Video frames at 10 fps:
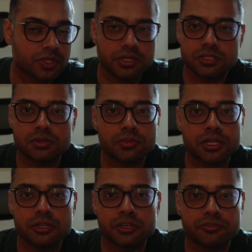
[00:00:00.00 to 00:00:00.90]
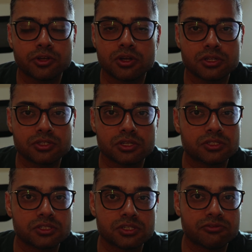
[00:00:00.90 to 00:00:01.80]
It doesn't matter if your car
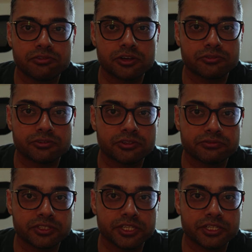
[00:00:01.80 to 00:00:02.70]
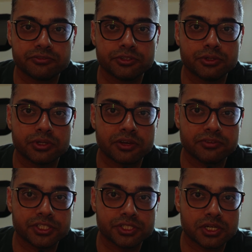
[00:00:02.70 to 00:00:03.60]
charges in 5 or 15 if you don't have
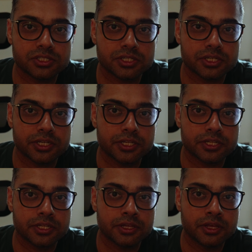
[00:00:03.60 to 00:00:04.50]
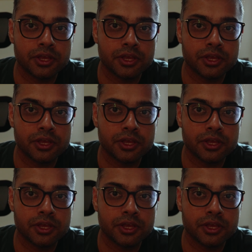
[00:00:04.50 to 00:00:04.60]
a charger in